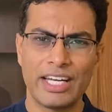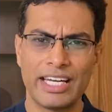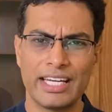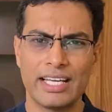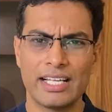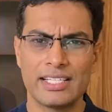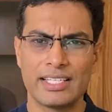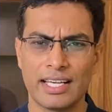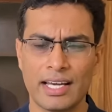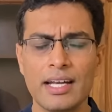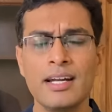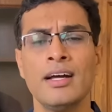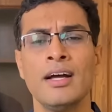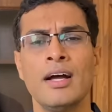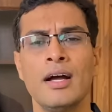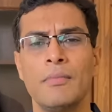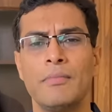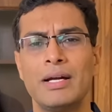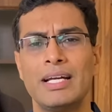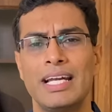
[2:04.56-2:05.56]
details here,
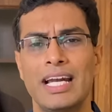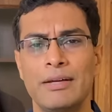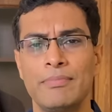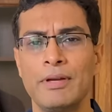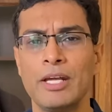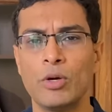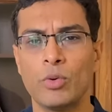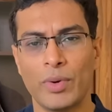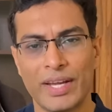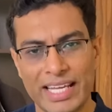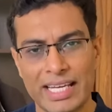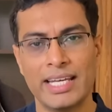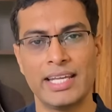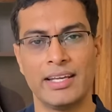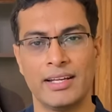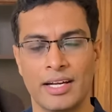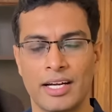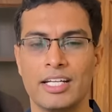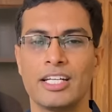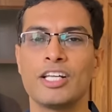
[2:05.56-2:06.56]
but let me
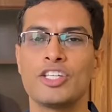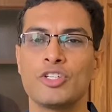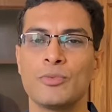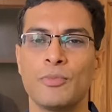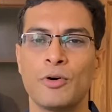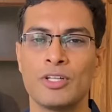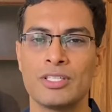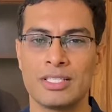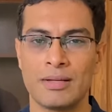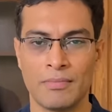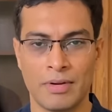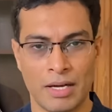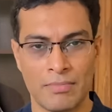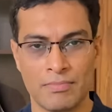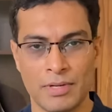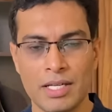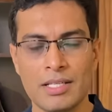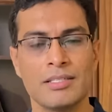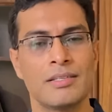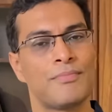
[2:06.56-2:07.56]
quickly touch upon some
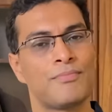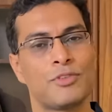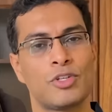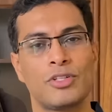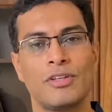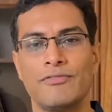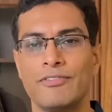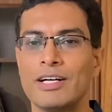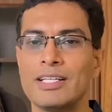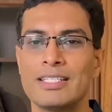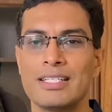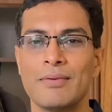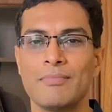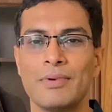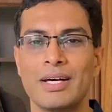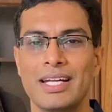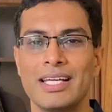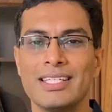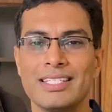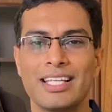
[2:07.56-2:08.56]
numbers. So the first
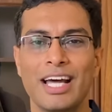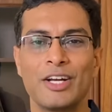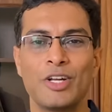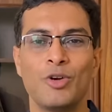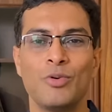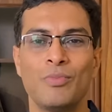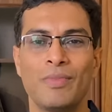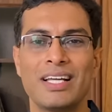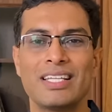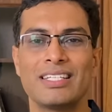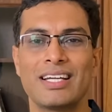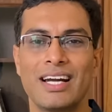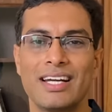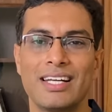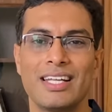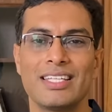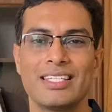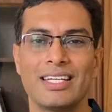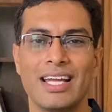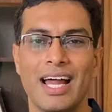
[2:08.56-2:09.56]
number is that you must
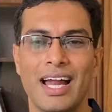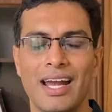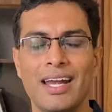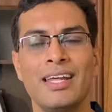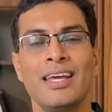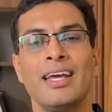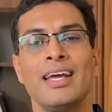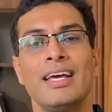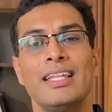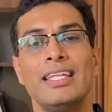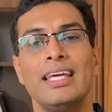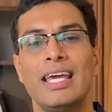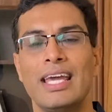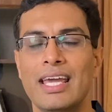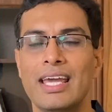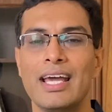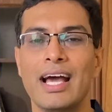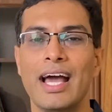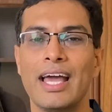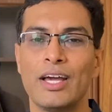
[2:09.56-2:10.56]
understand the
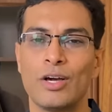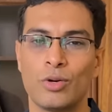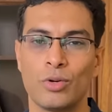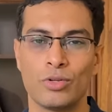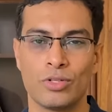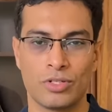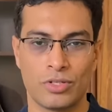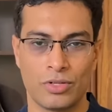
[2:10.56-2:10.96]
AI growth